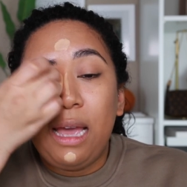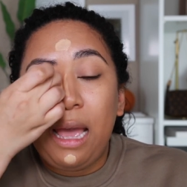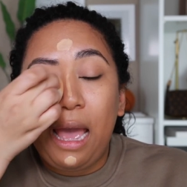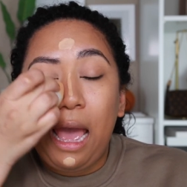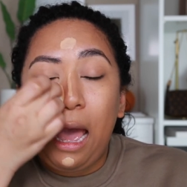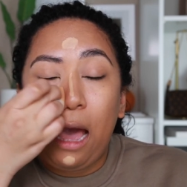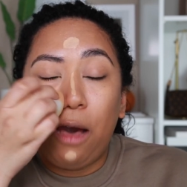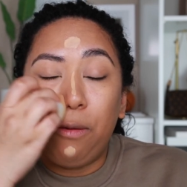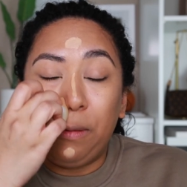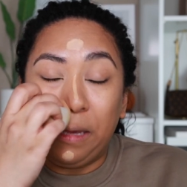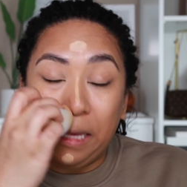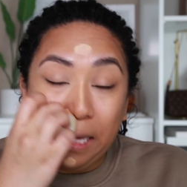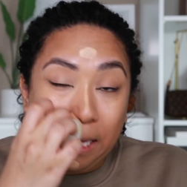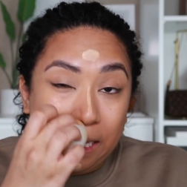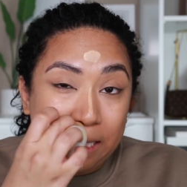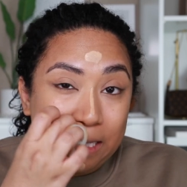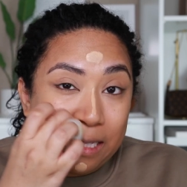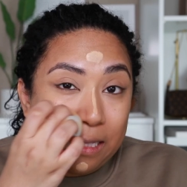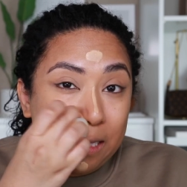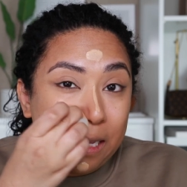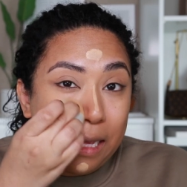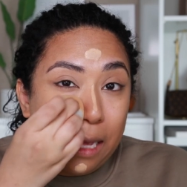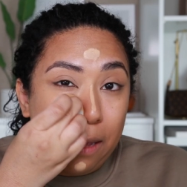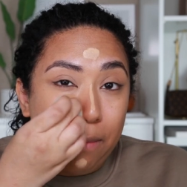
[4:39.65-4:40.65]
how
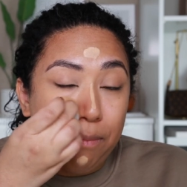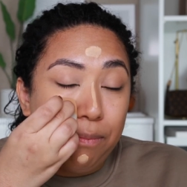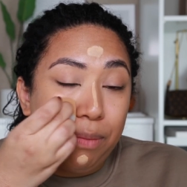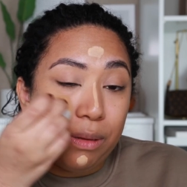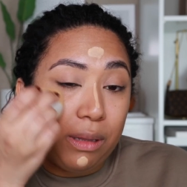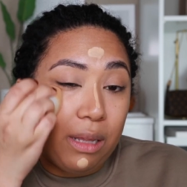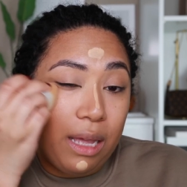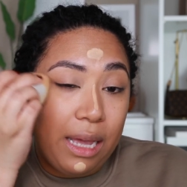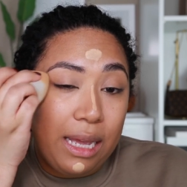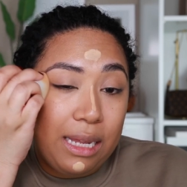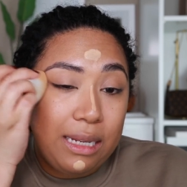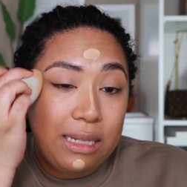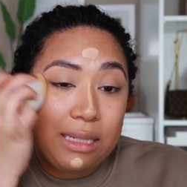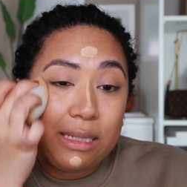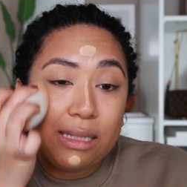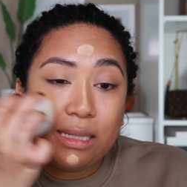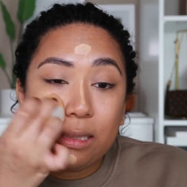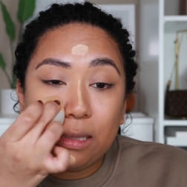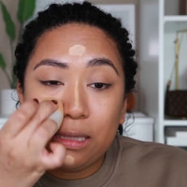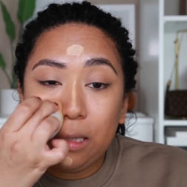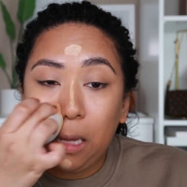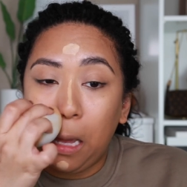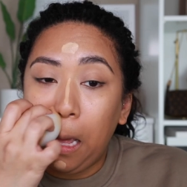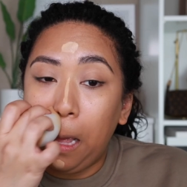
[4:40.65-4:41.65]
easily it
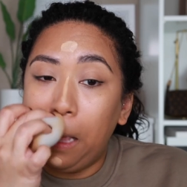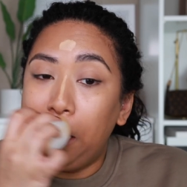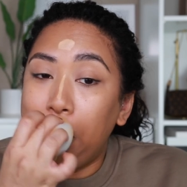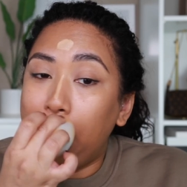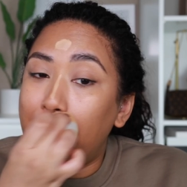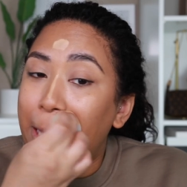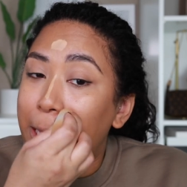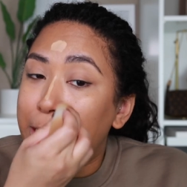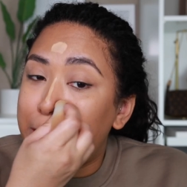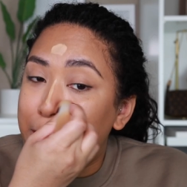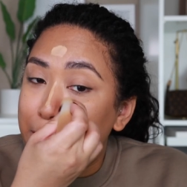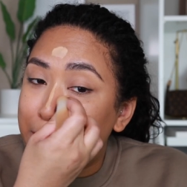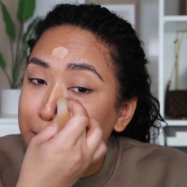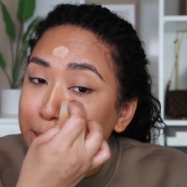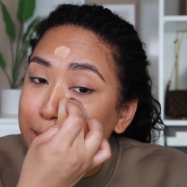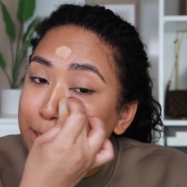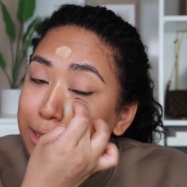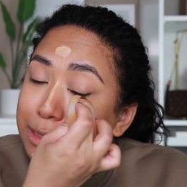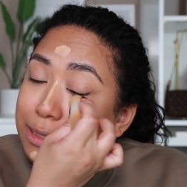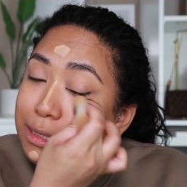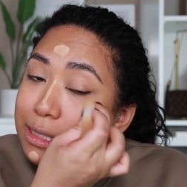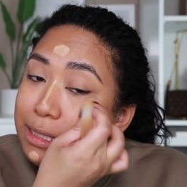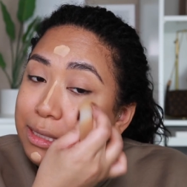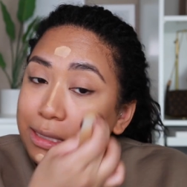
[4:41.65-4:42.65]
blends, like the
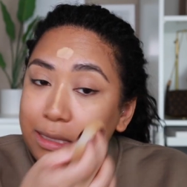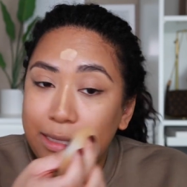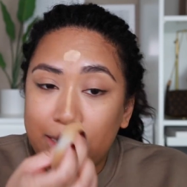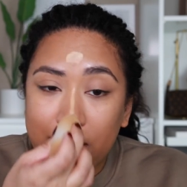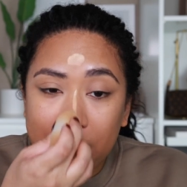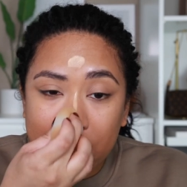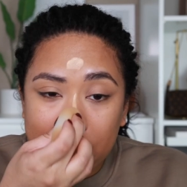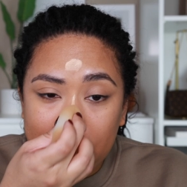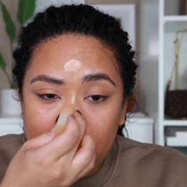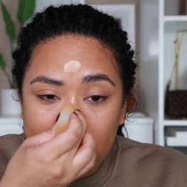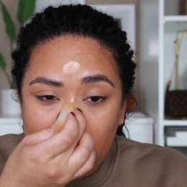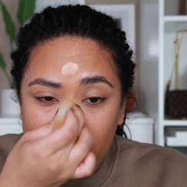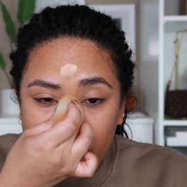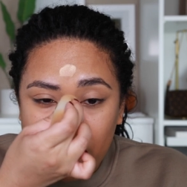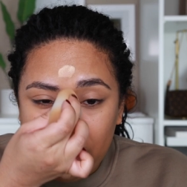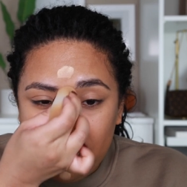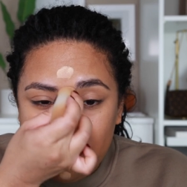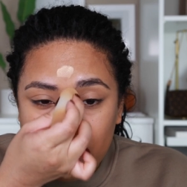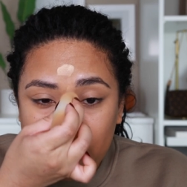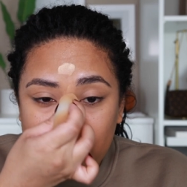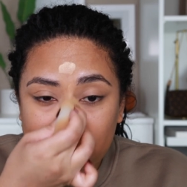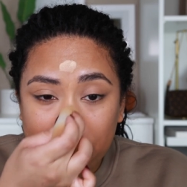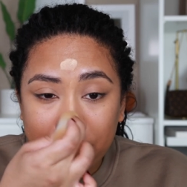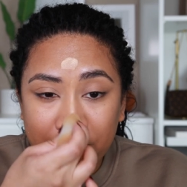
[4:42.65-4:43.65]
consistency of it,